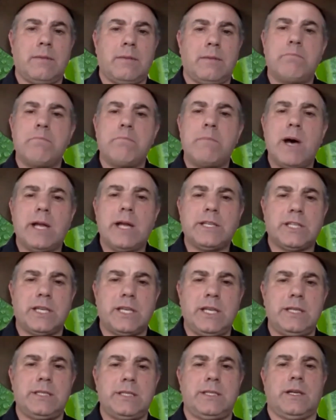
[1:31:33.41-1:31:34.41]
Much
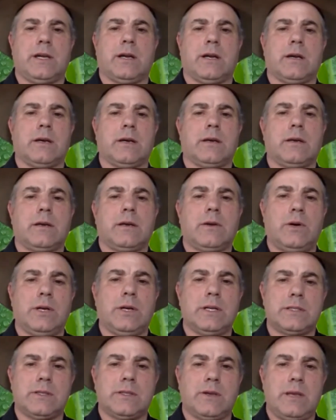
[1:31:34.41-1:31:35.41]
easier
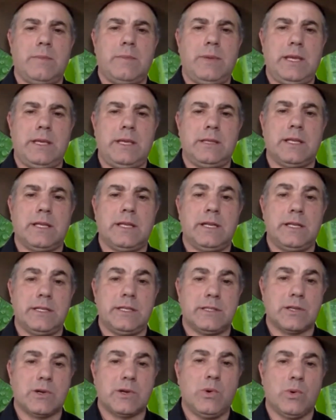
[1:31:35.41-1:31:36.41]
going to soybeans than it
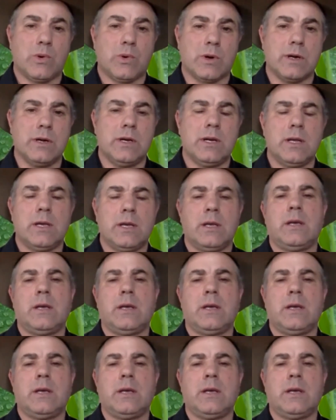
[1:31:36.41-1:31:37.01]
is to corn.